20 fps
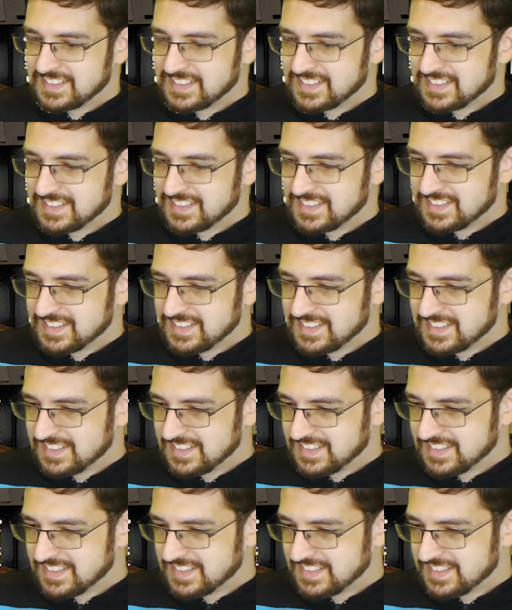
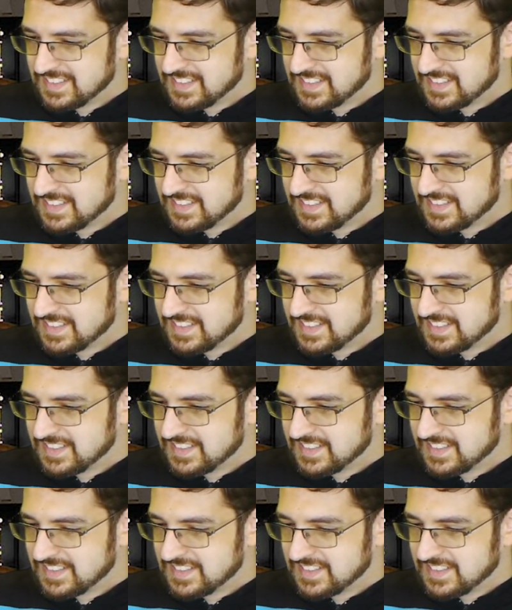
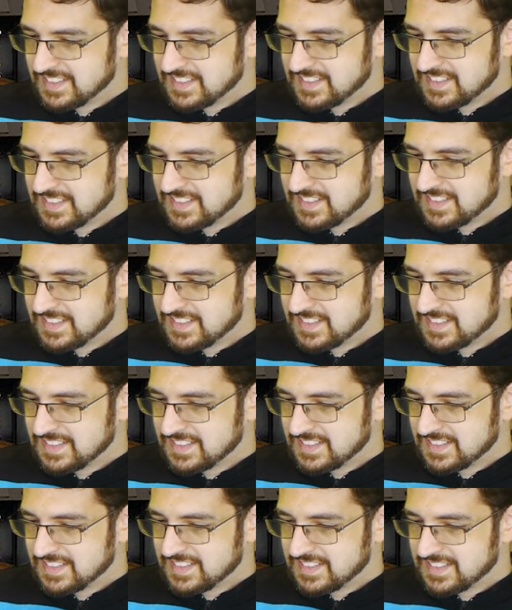
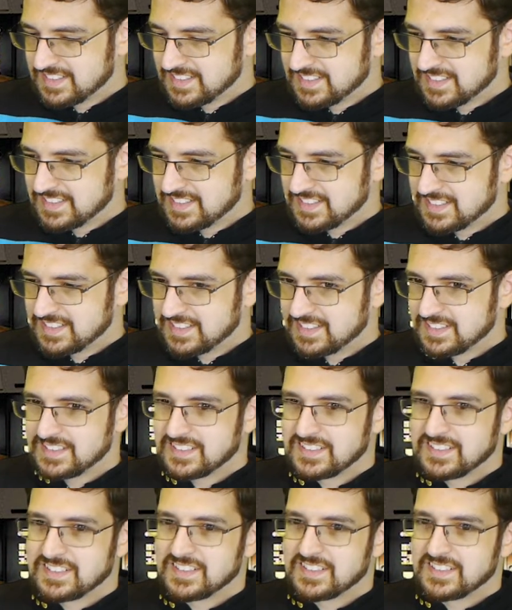
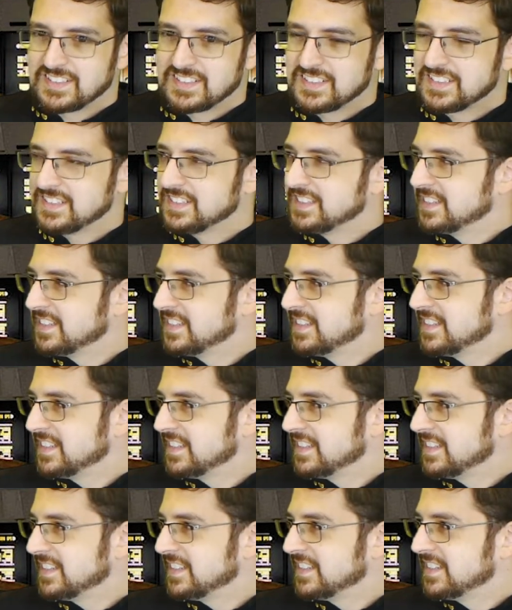
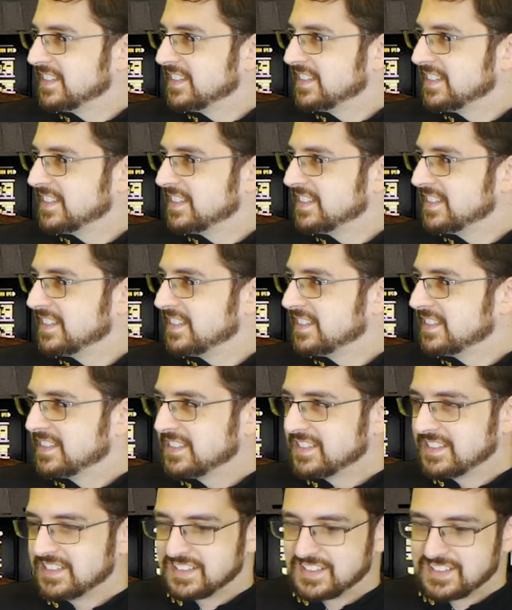
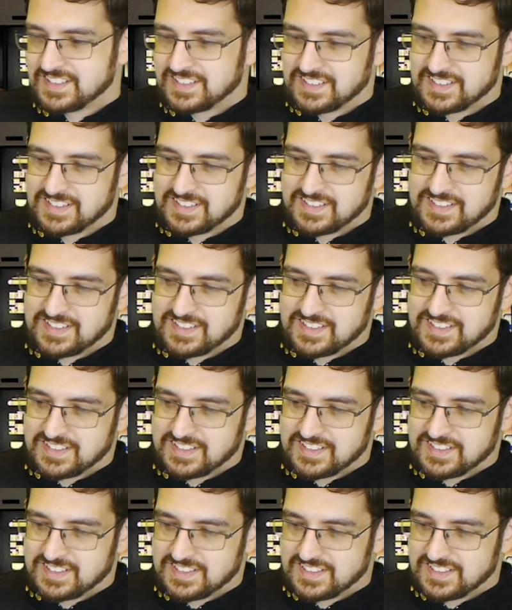(not speaking)